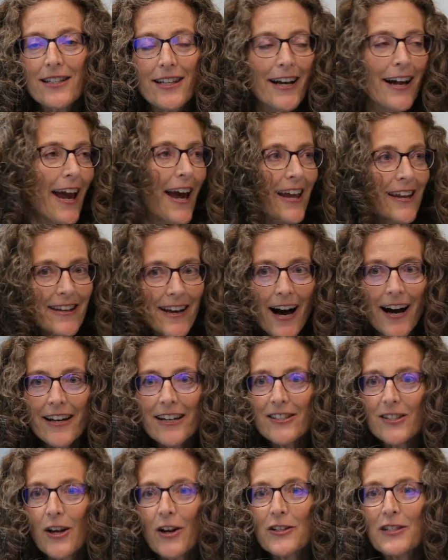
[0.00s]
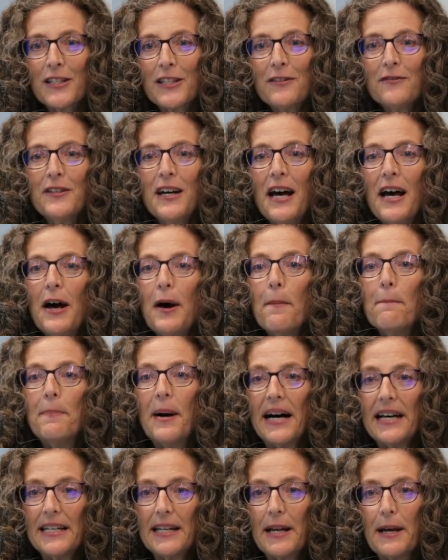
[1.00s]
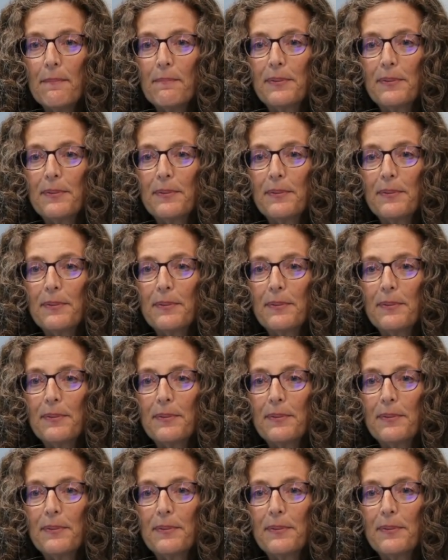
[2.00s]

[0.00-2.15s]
Again, not exhaustive, but